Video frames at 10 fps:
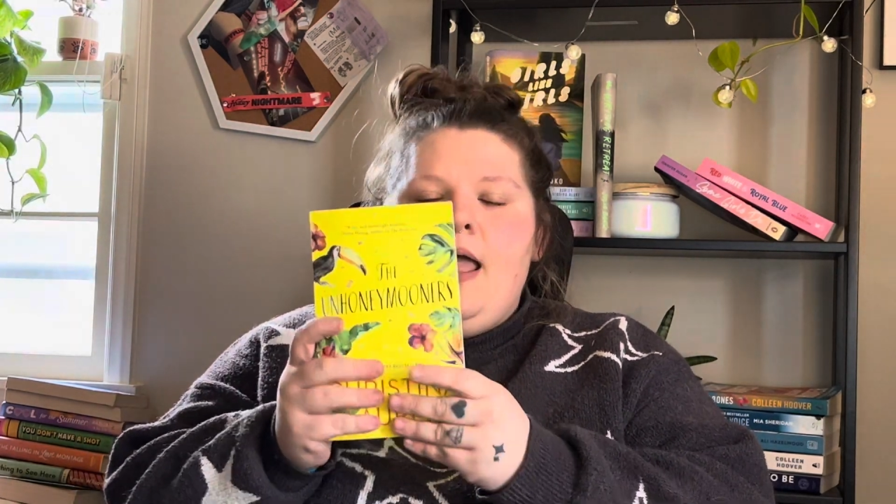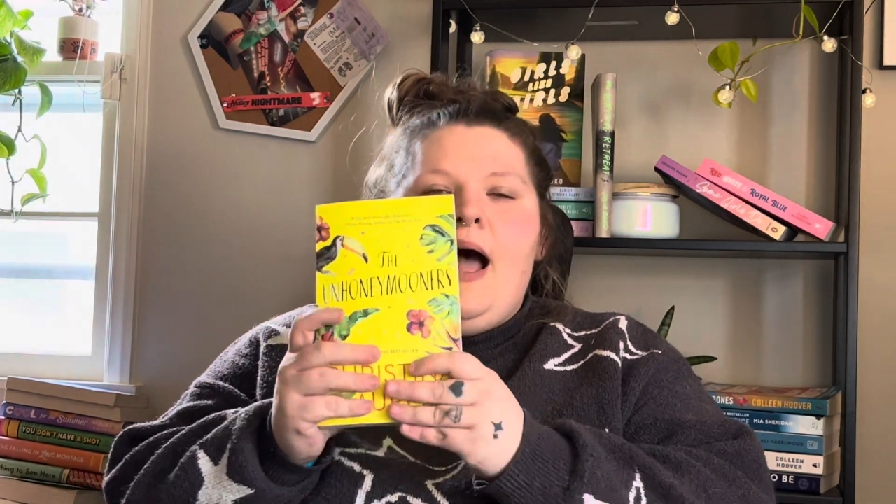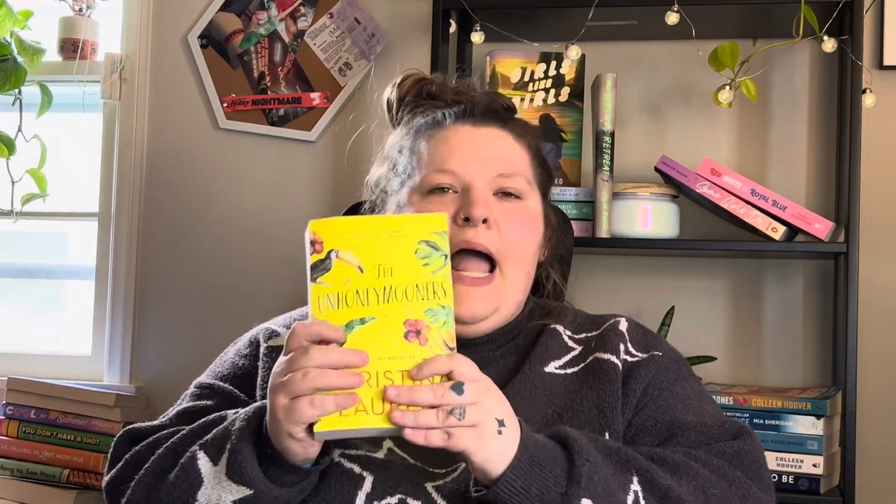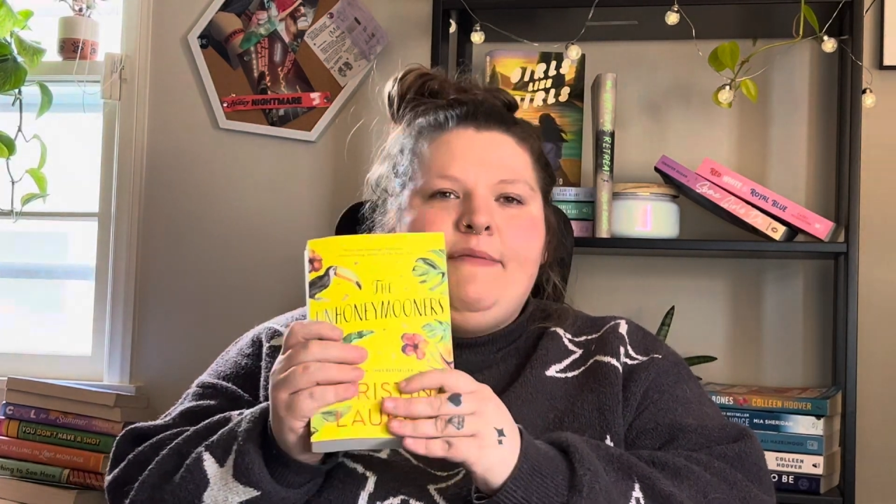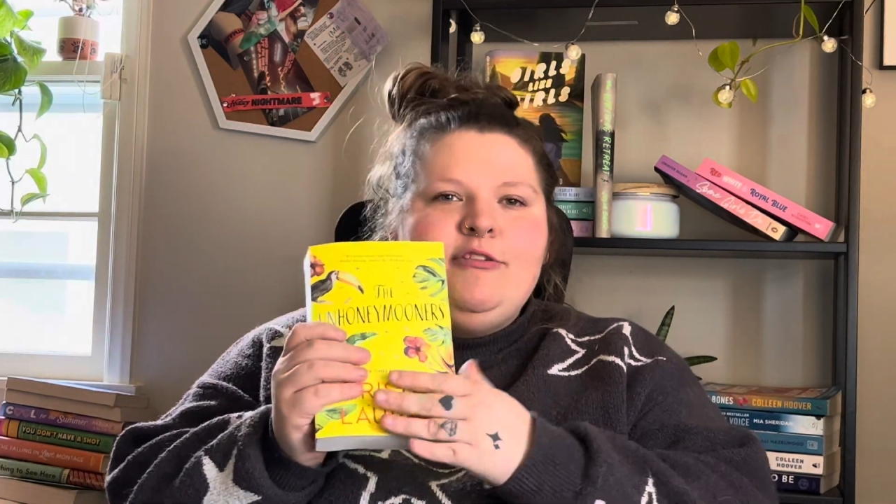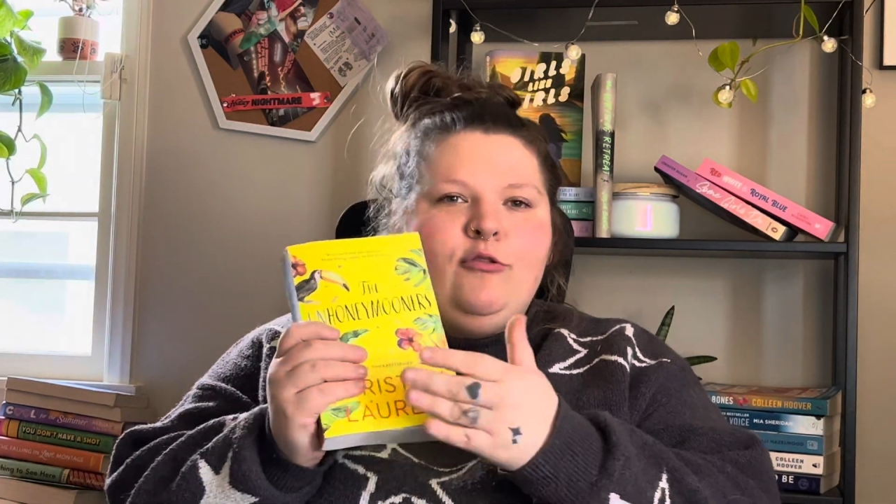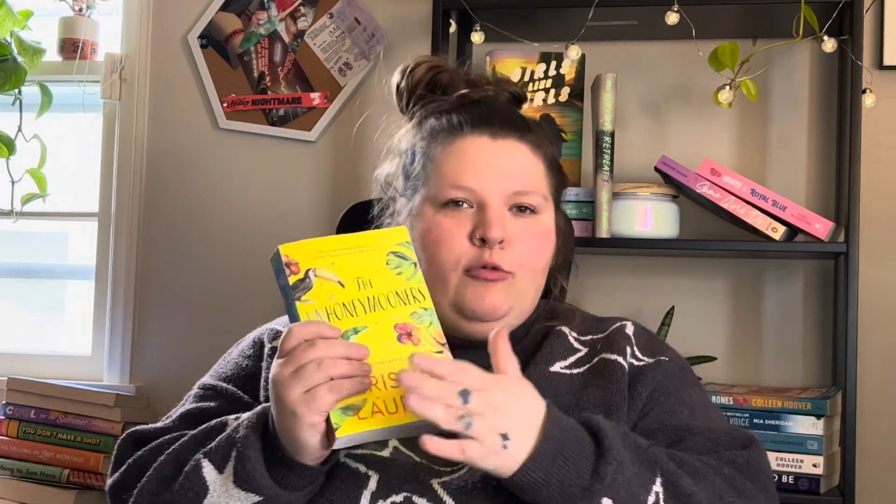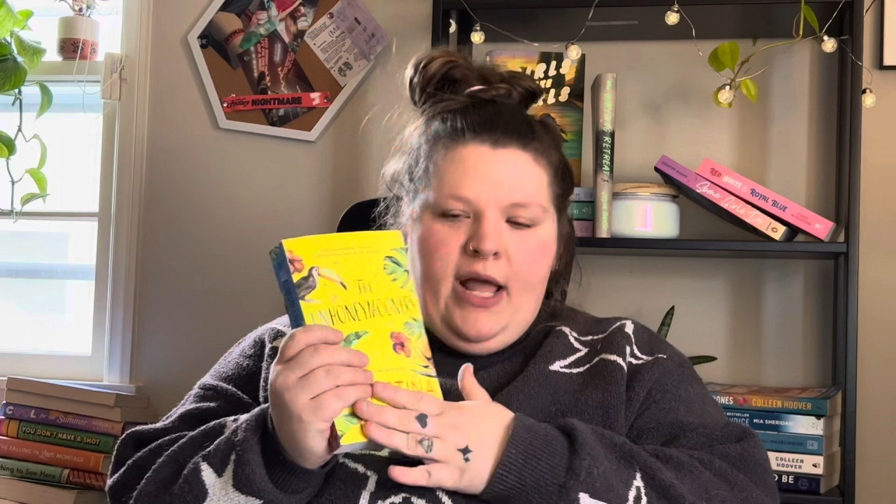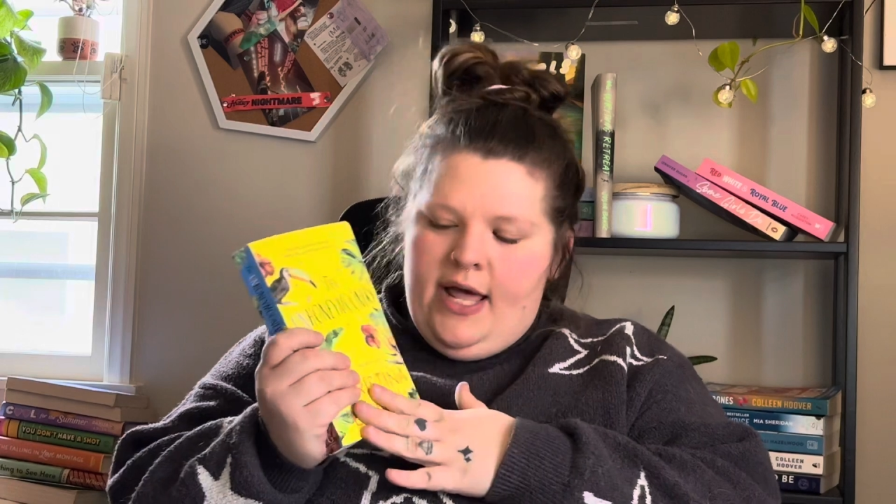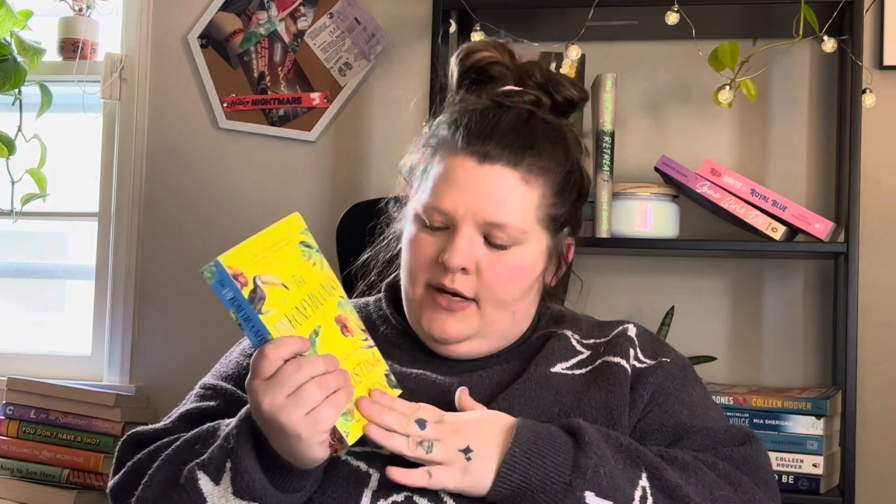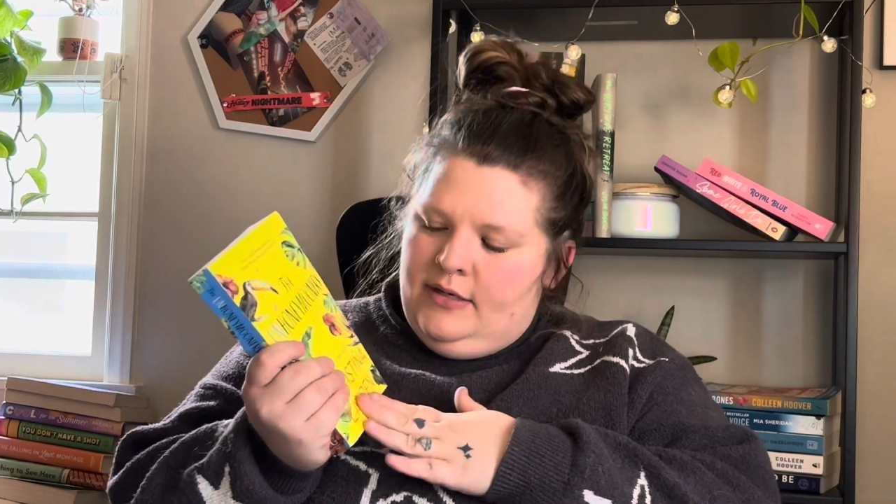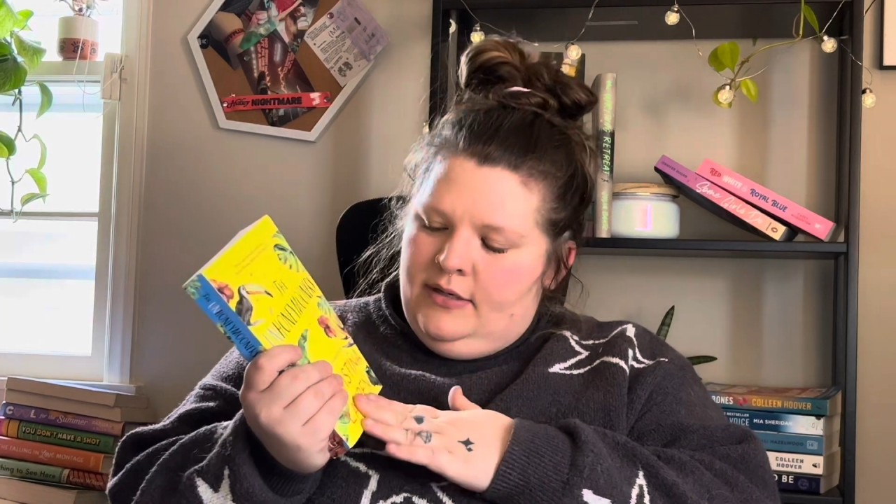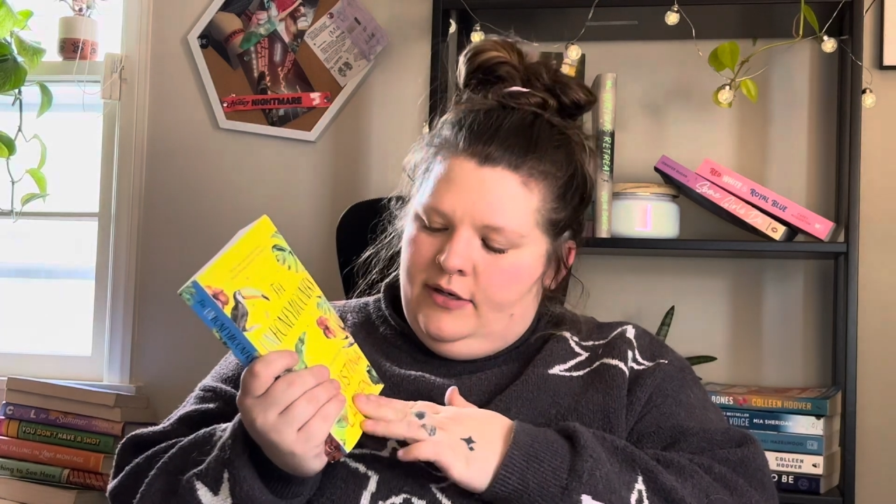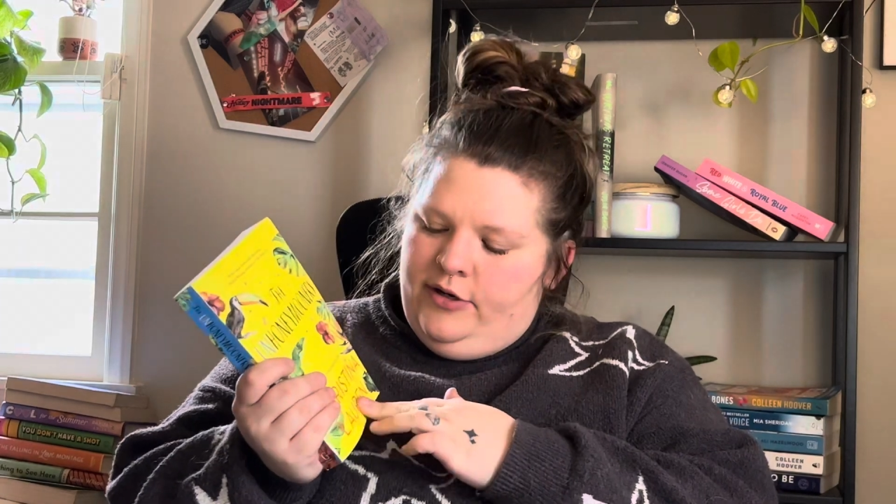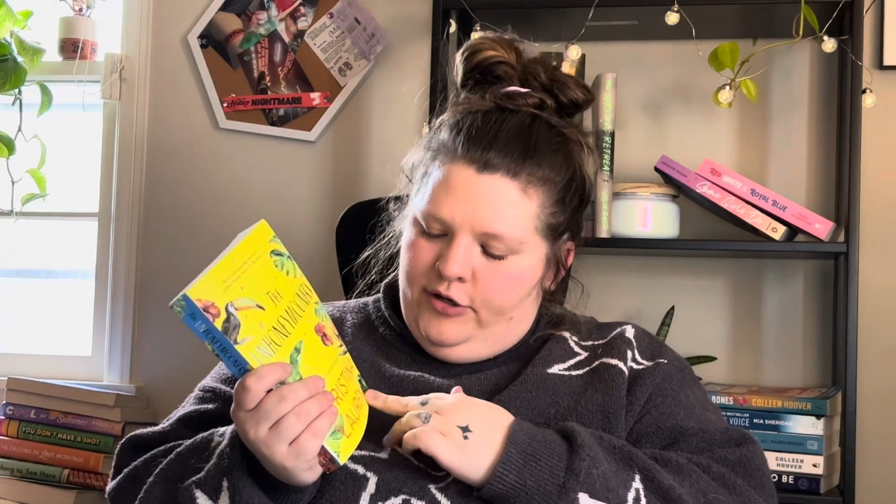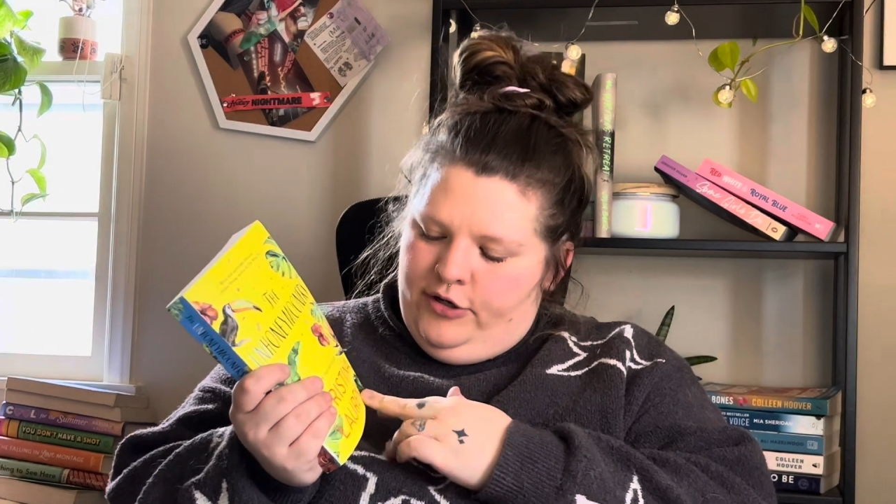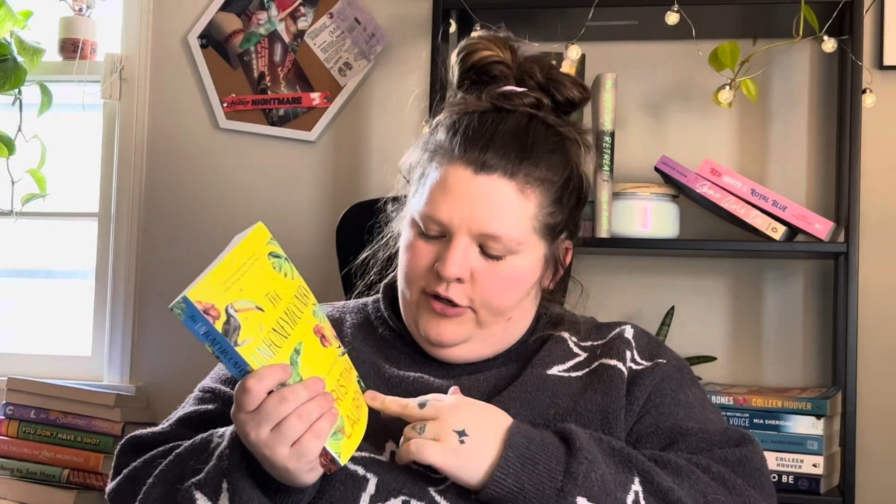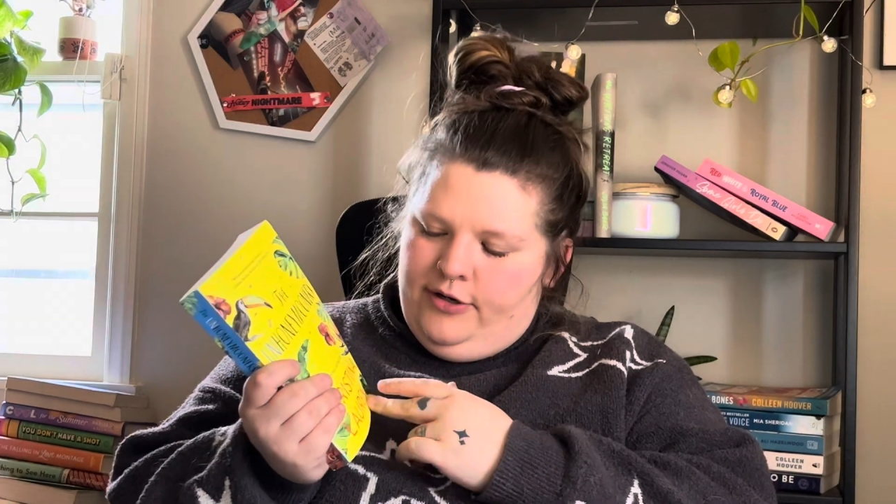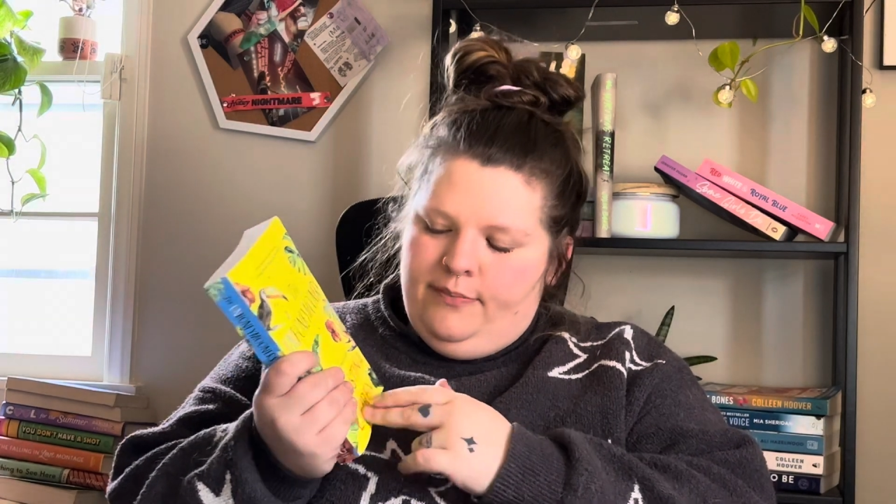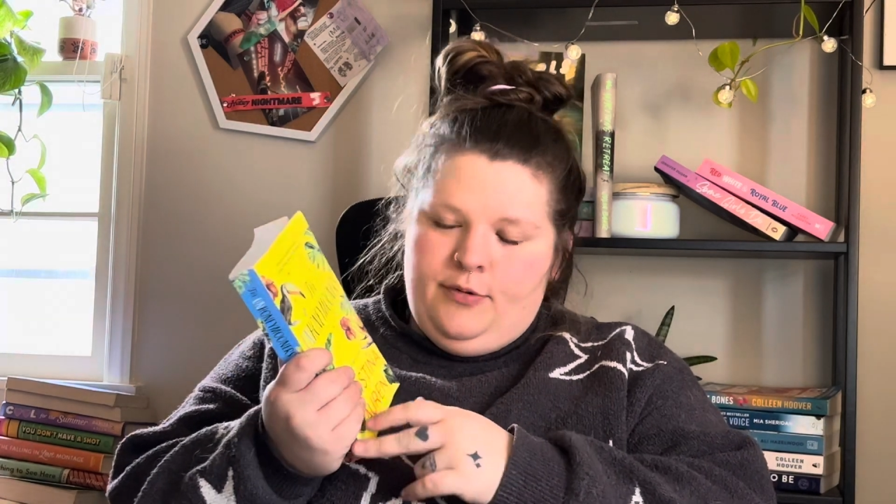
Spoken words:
I haven't read her